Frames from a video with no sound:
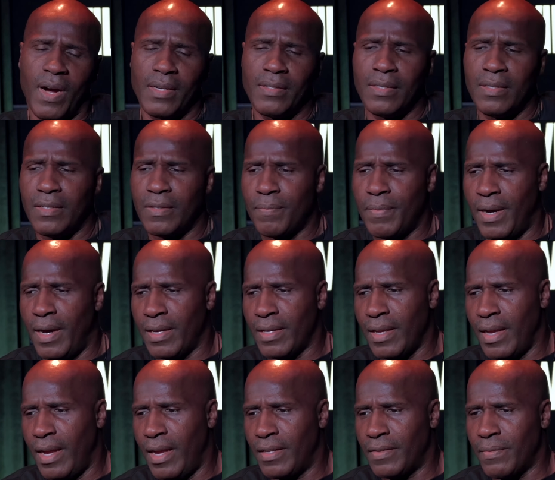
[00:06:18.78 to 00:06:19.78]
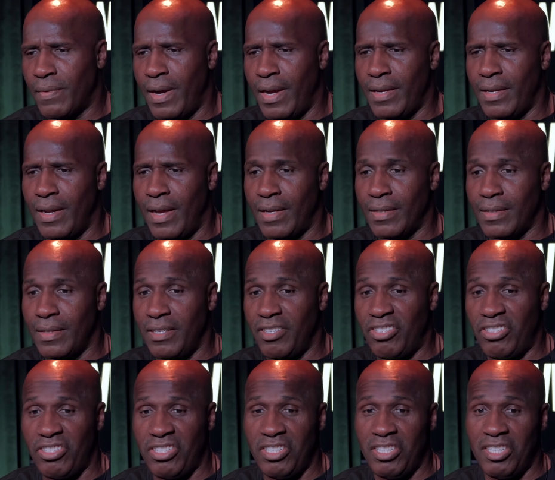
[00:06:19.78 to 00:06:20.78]
watching this podcast right now saying,
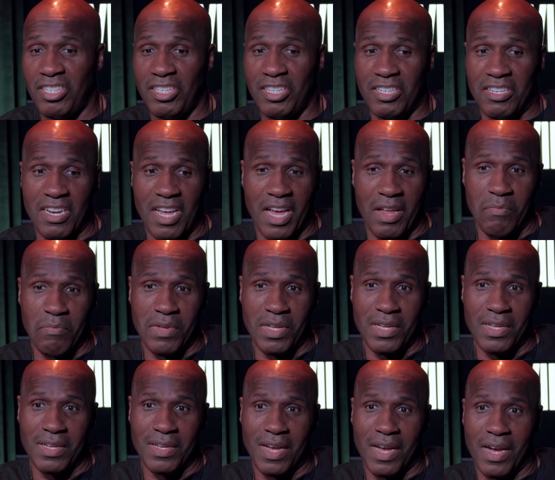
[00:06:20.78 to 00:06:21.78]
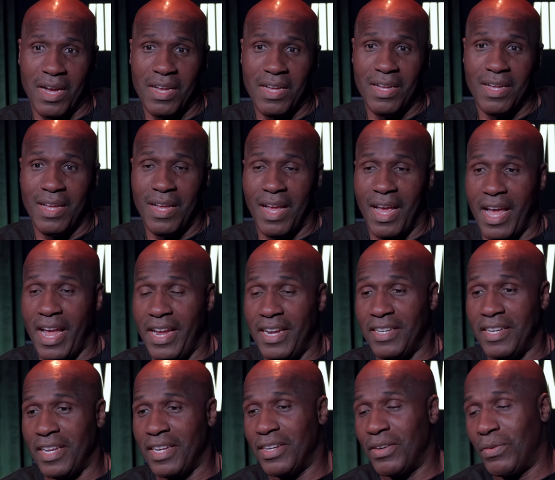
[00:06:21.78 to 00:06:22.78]
shit, not me. I
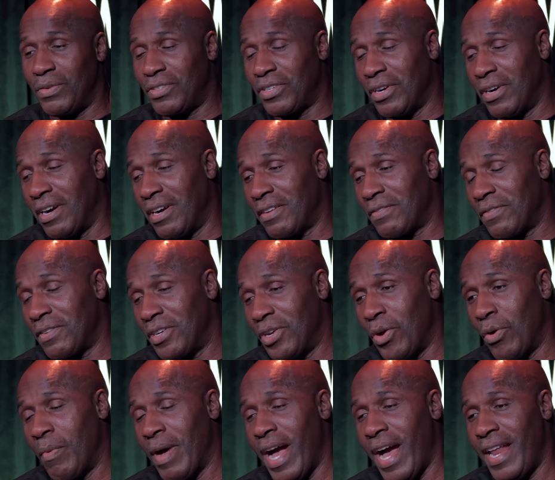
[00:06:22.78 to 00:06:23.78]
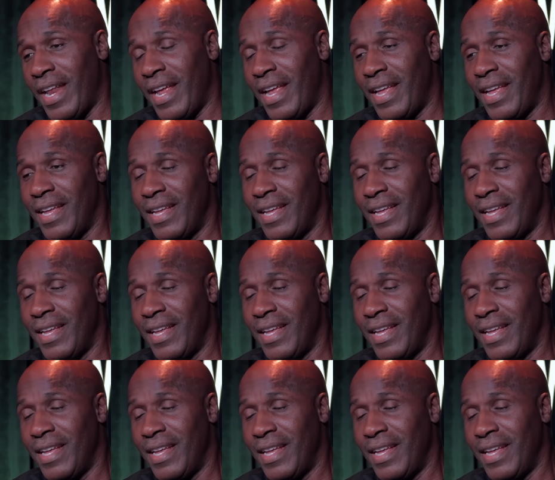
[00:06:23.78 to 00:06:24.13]
ain't taking no charge for nobody.